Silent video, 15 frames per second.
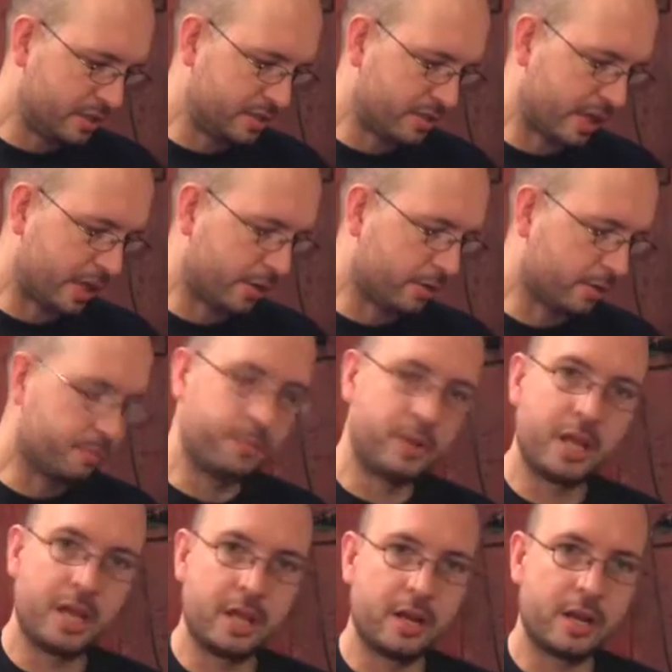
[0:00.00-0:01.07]
standard
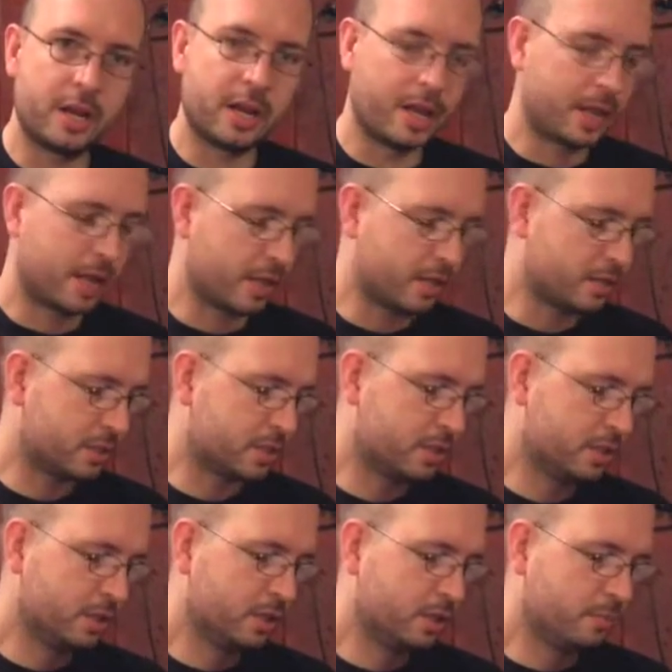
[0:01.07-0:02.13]
pin and
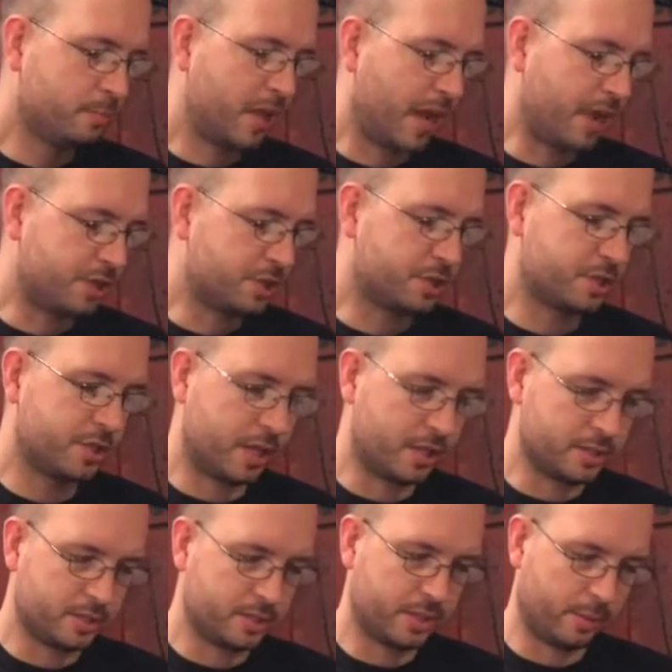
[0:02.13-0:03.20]
patch
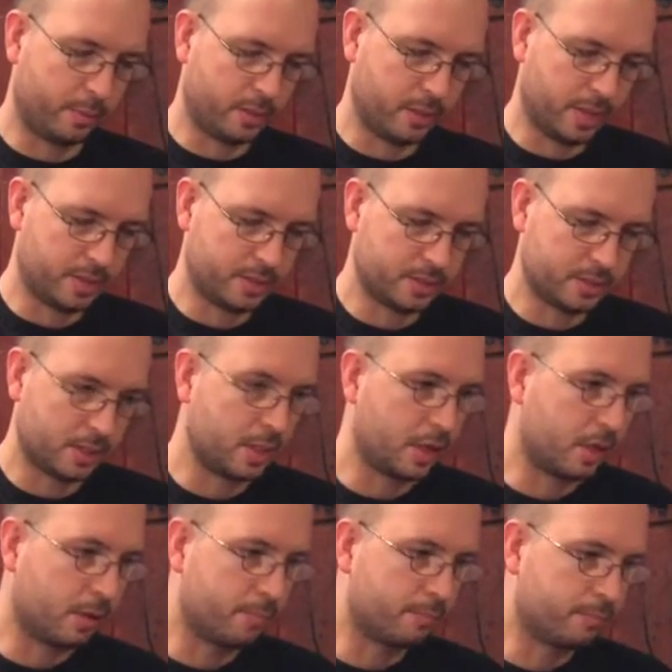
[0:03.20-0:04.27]
set that we get,
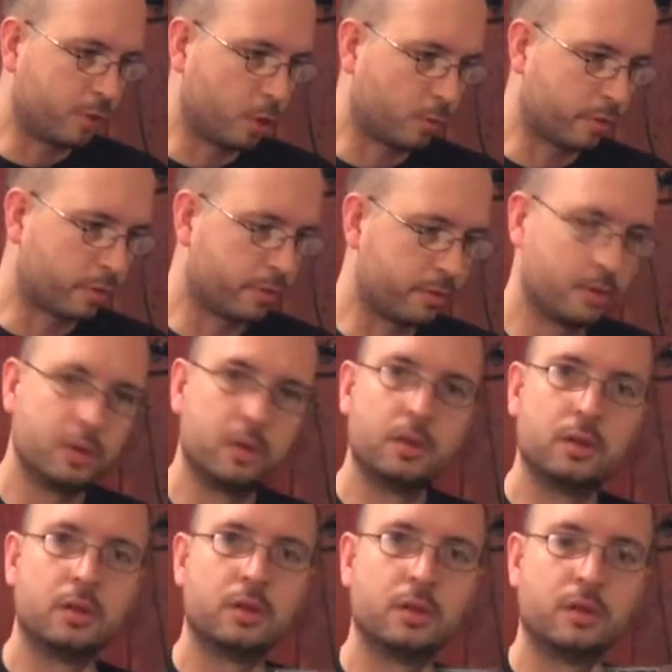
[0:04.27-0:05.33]
both
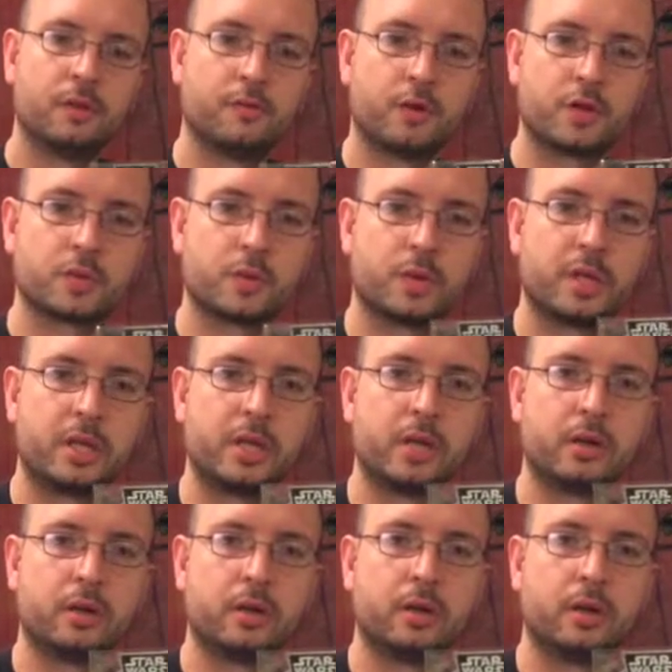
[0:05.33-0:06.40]
the first one
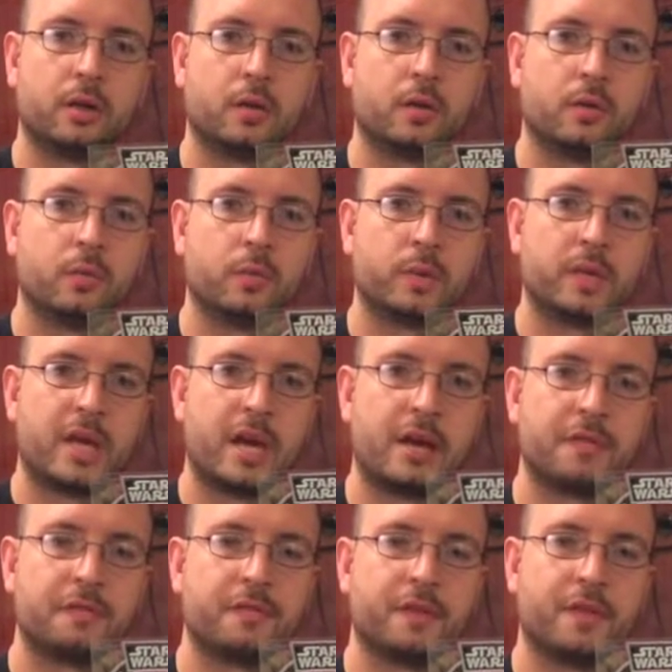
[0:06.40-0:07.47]
here, we
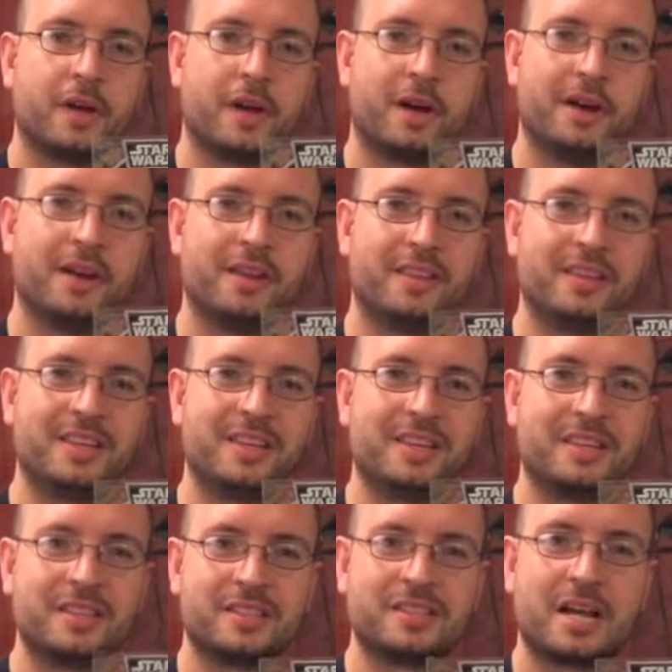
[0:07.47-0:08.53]
have
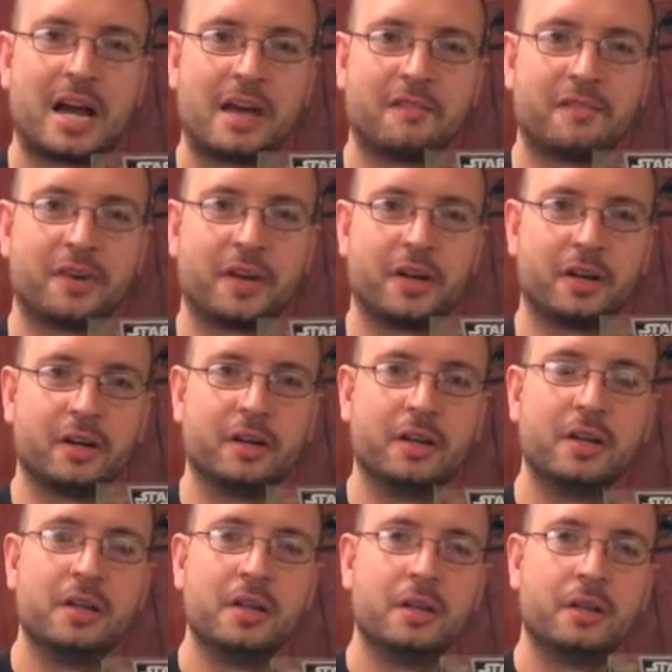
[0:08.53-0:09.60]
the TIE Fighter,
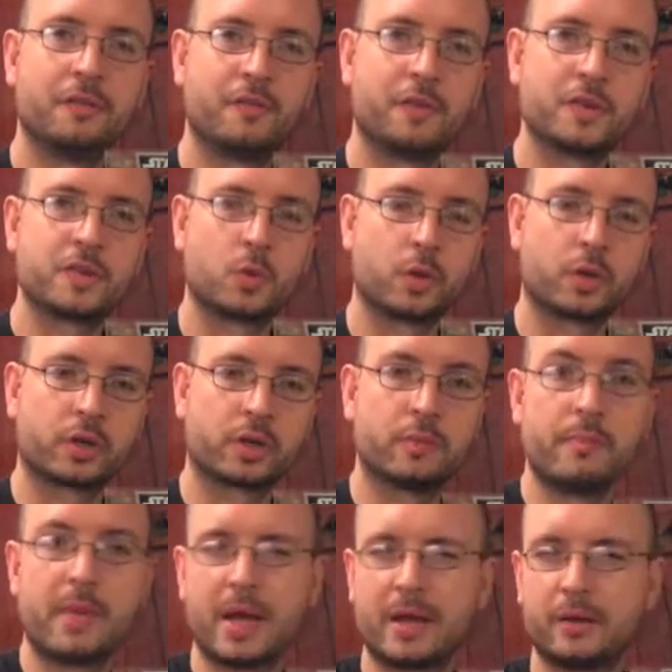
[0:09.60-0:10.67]
the First Order
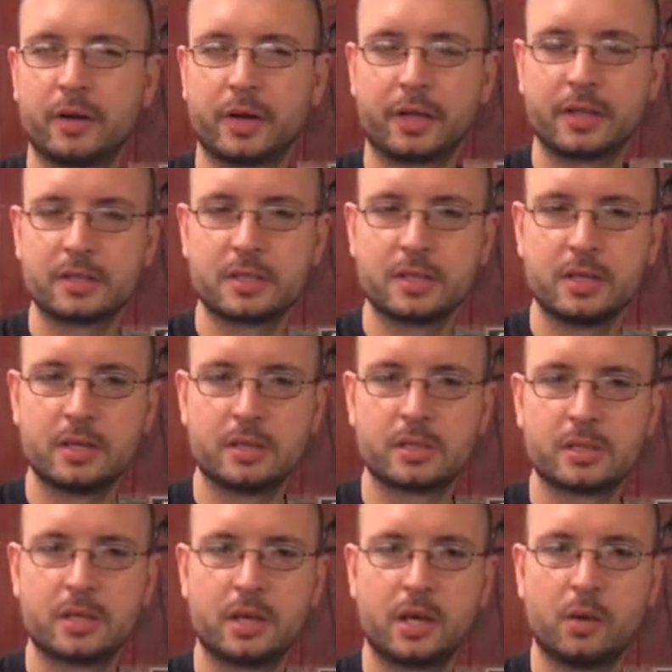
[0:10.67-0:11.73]
Commander, I guess he
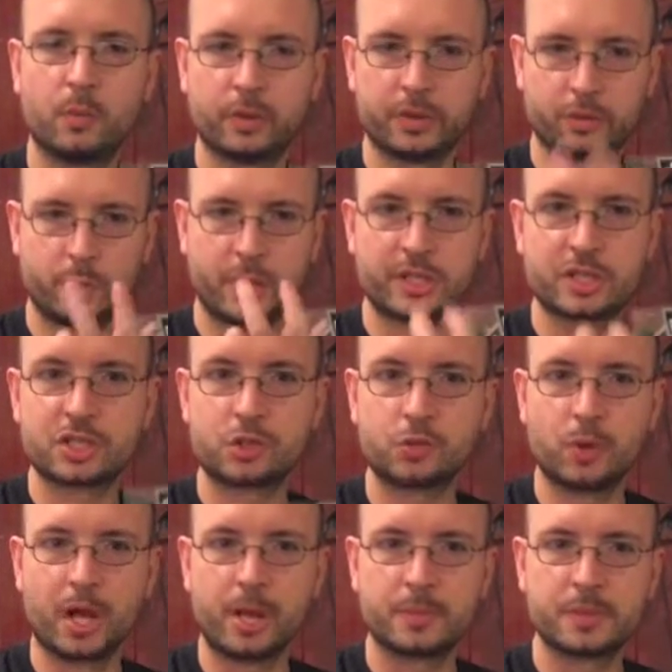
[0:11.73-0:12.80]
is, with the red
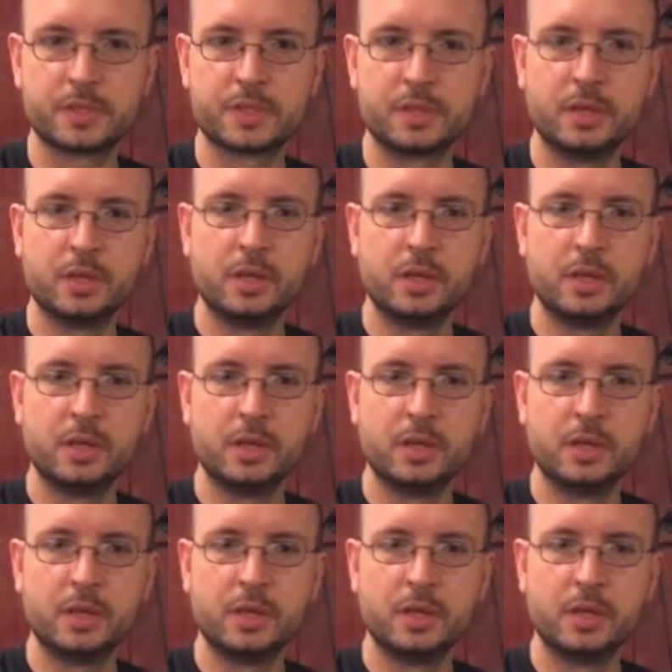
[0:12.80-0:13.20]
stripes.